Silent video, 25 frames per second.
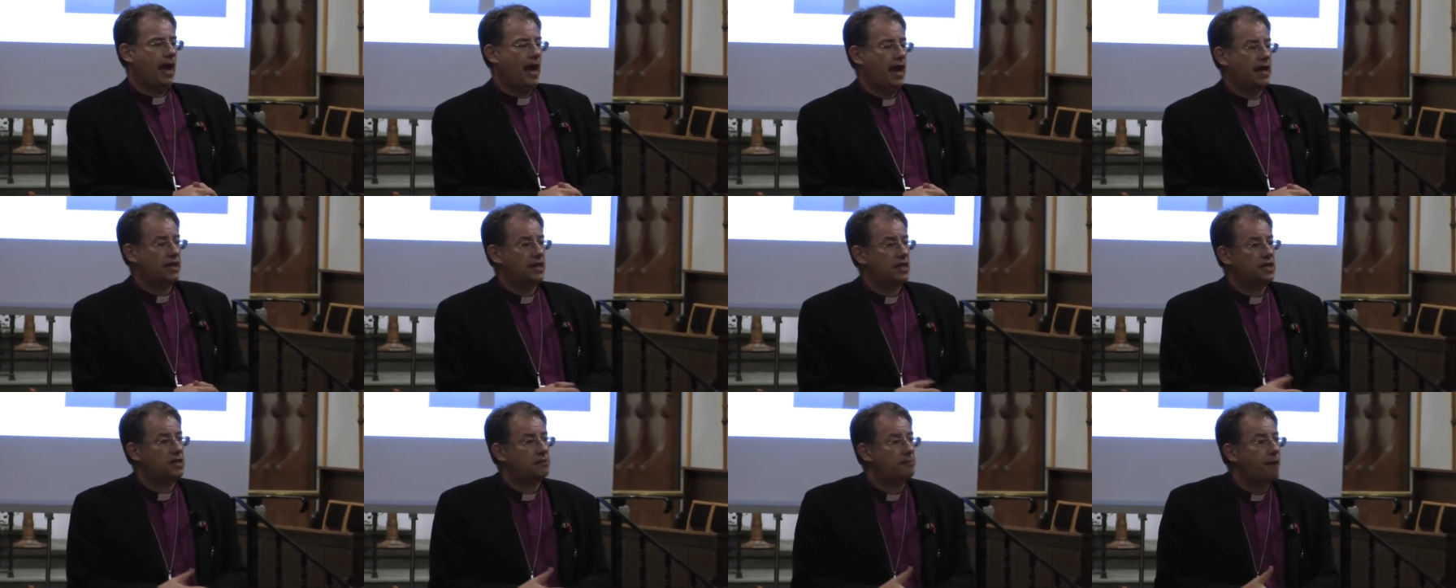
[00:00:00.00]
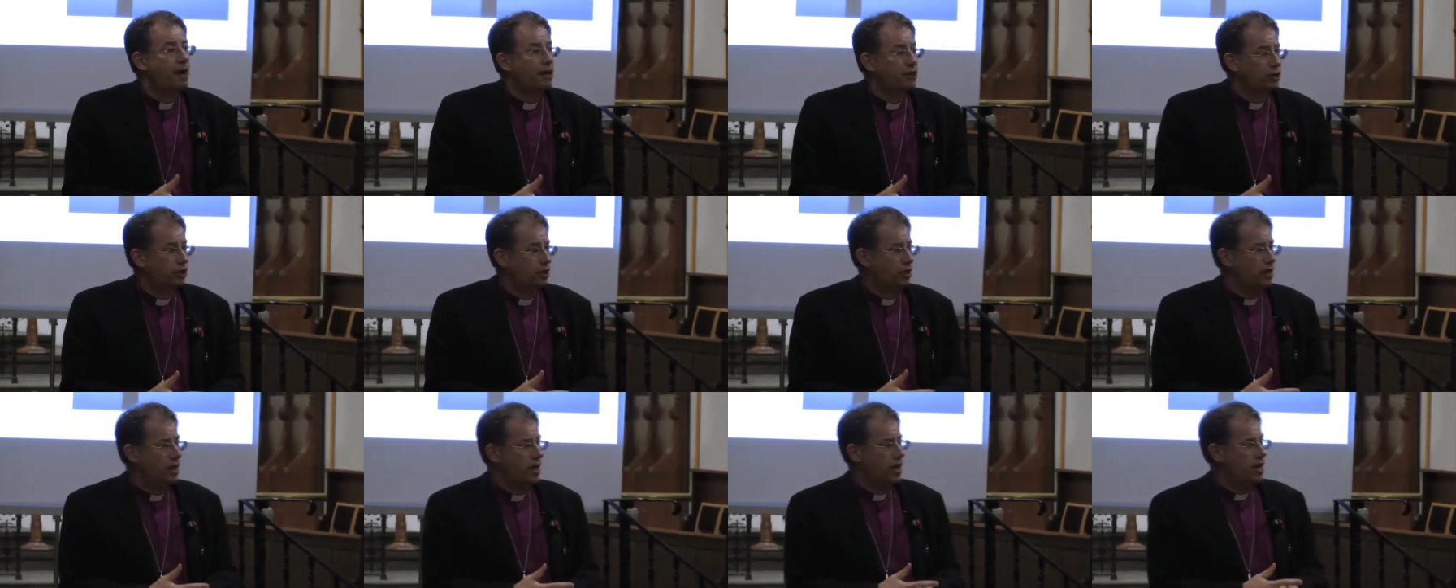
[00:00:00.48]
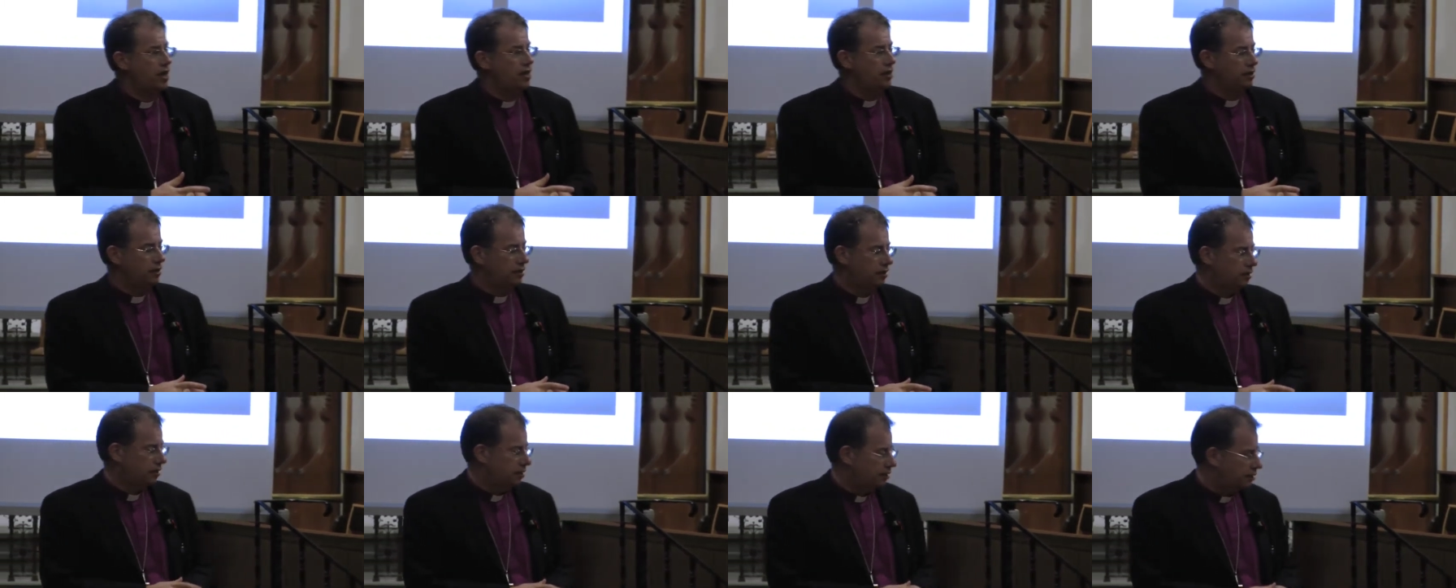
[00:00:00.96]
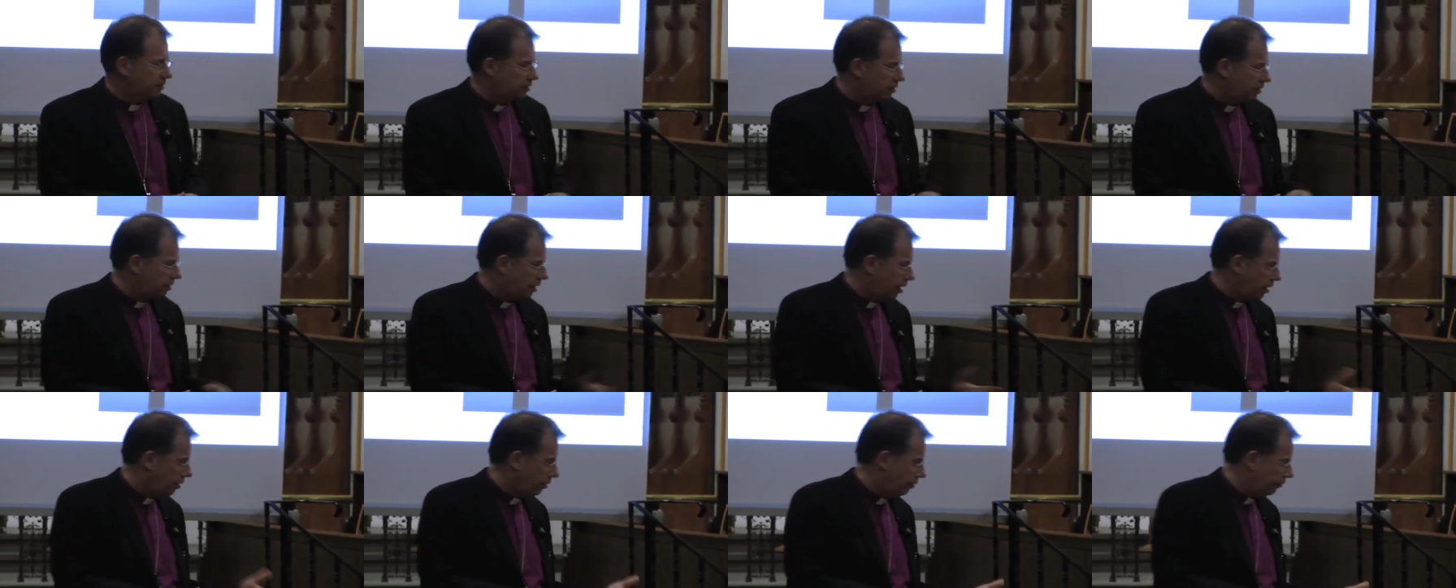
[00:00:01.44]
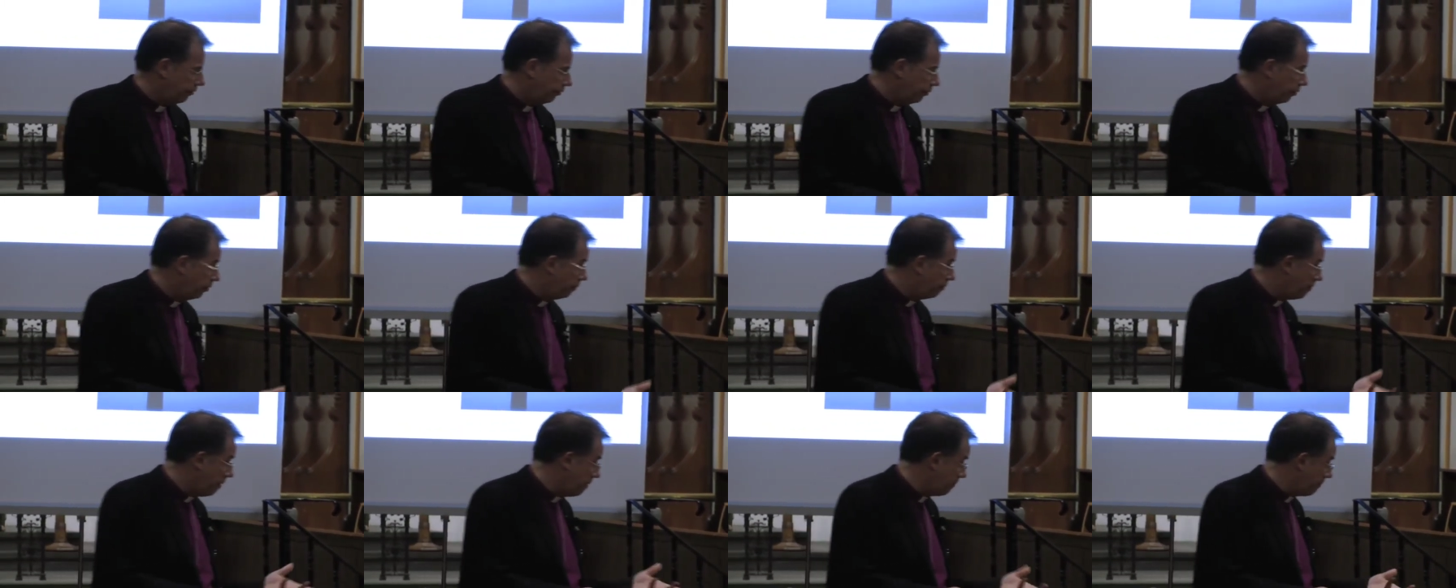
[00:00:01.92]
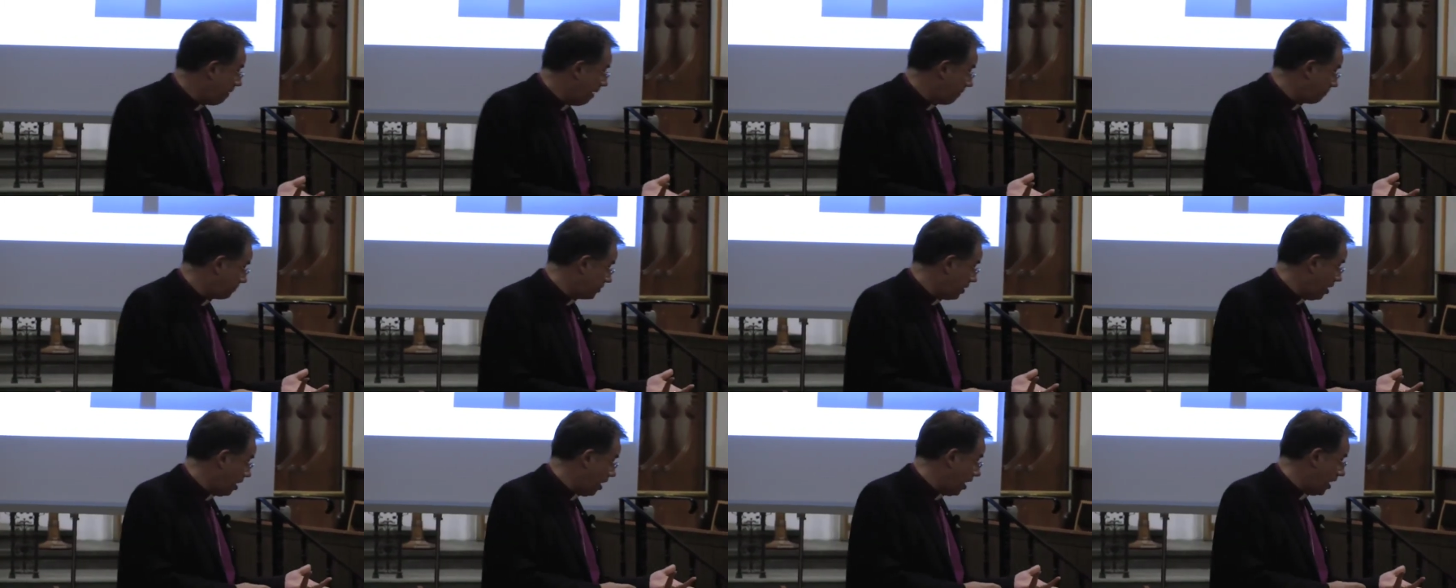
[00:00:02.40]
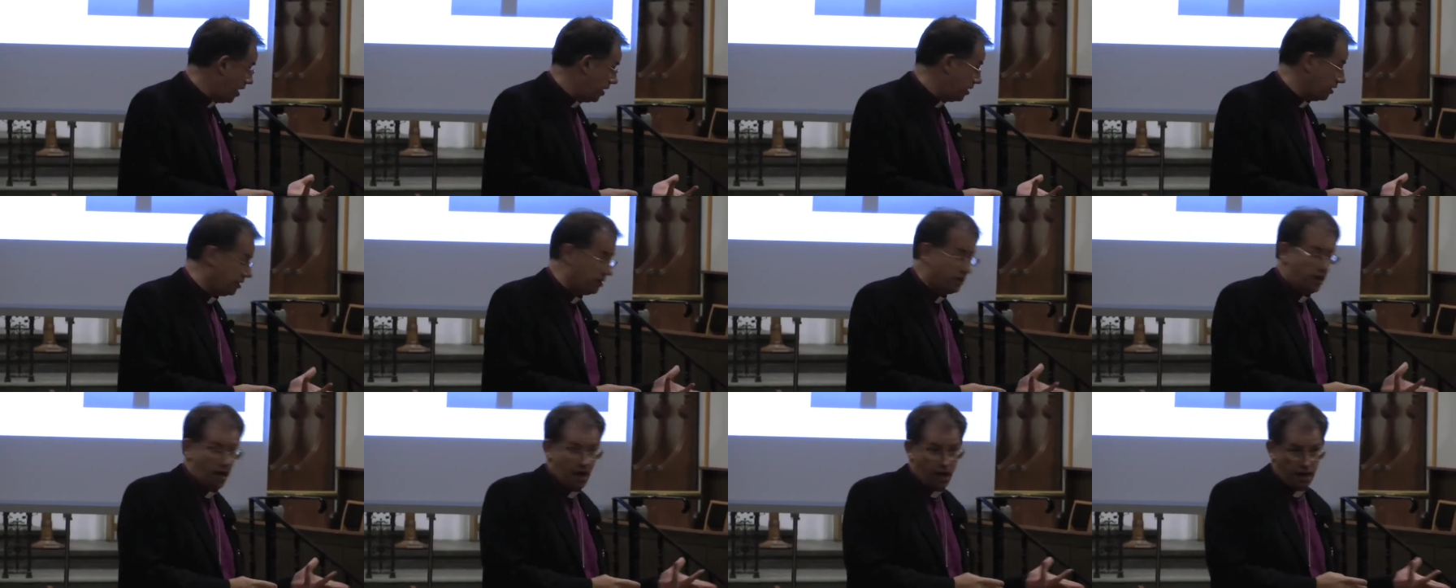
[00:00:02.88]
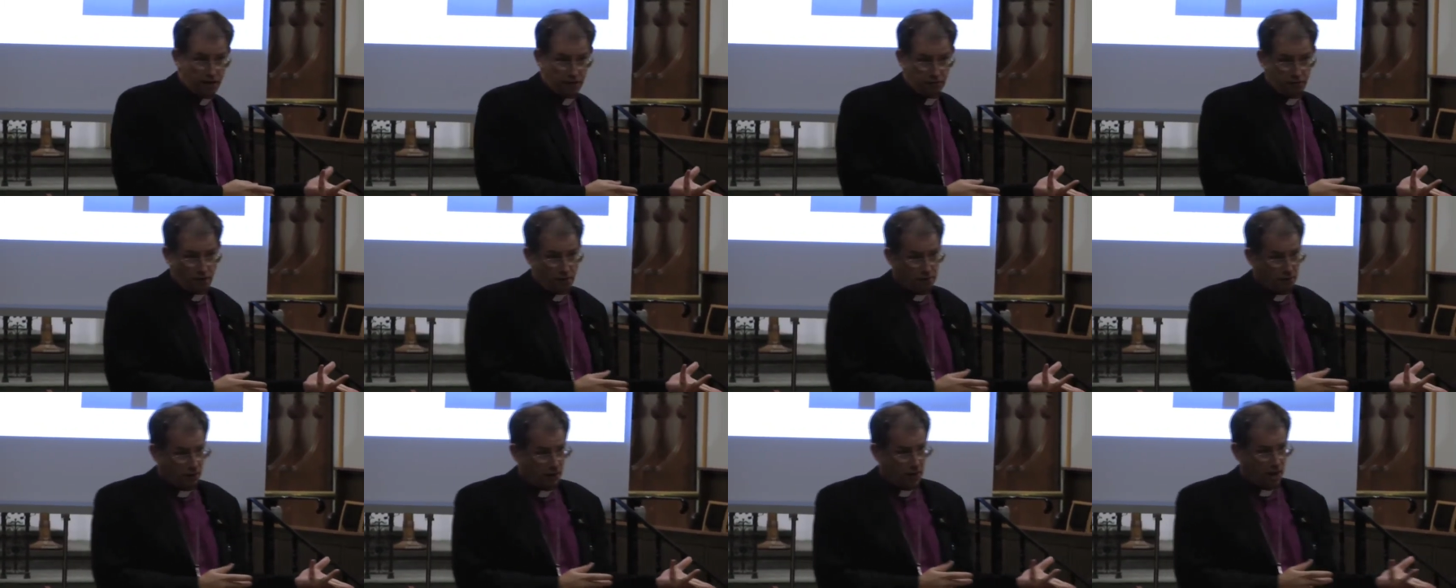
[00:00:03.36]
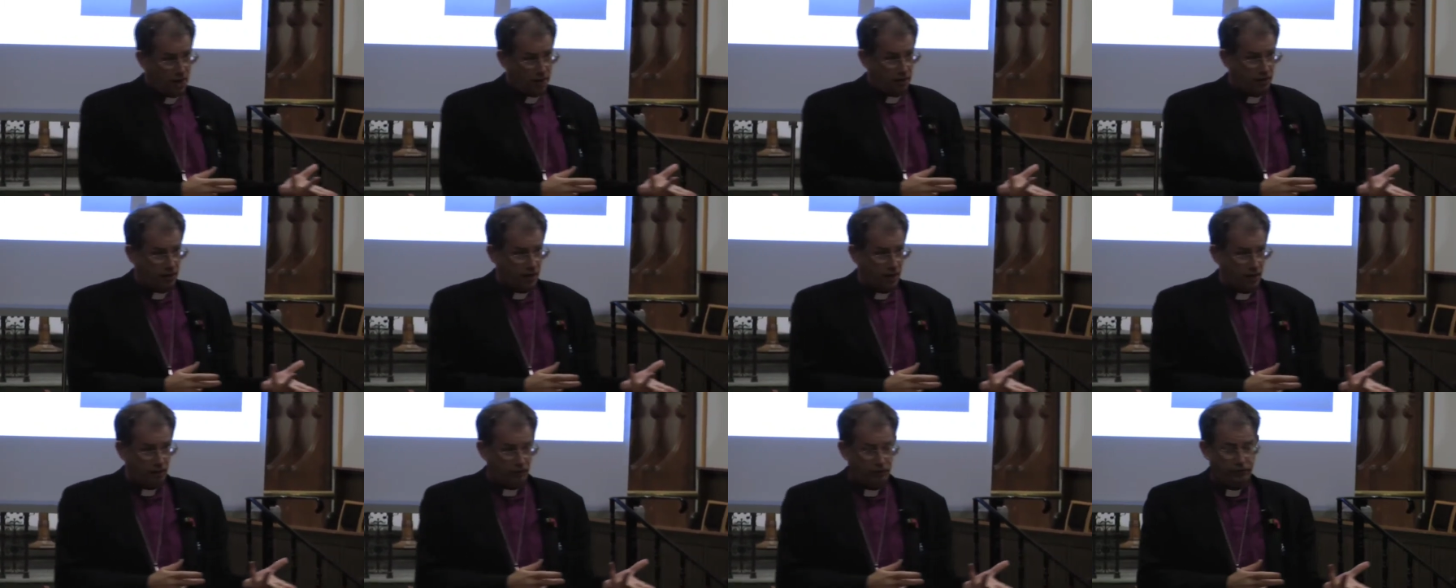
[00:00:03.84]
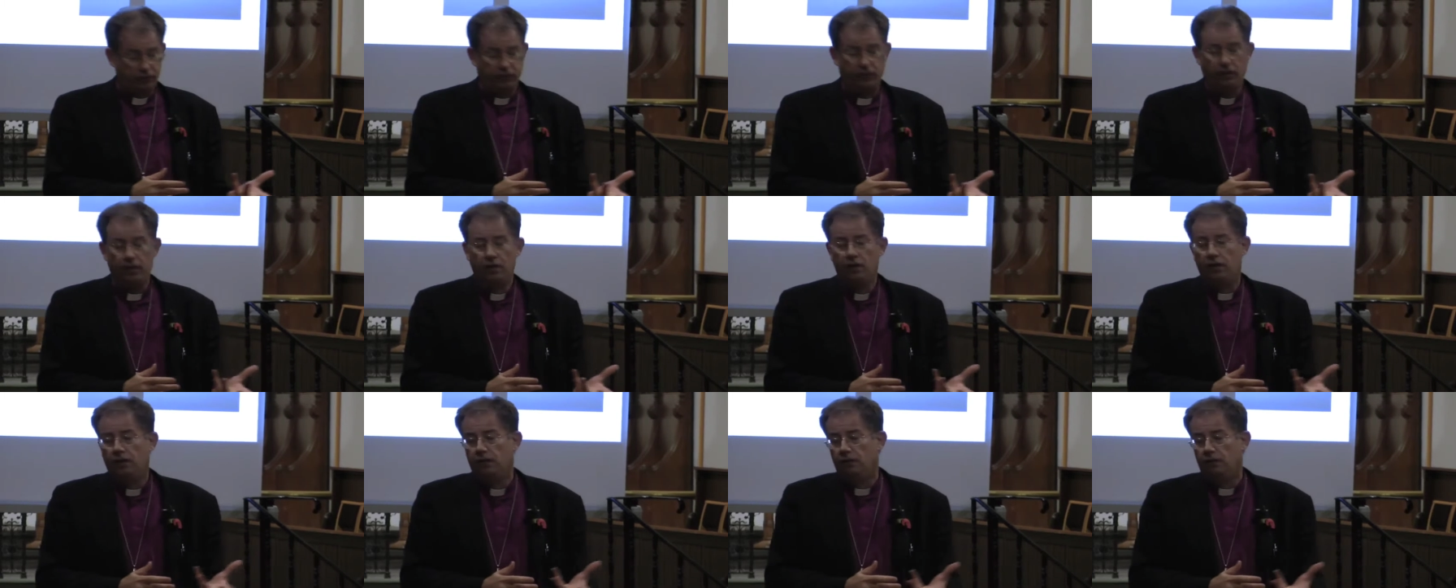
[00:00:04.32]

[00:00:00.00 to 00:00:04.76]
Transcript: and especially to those who've been baptized as Roman Catholics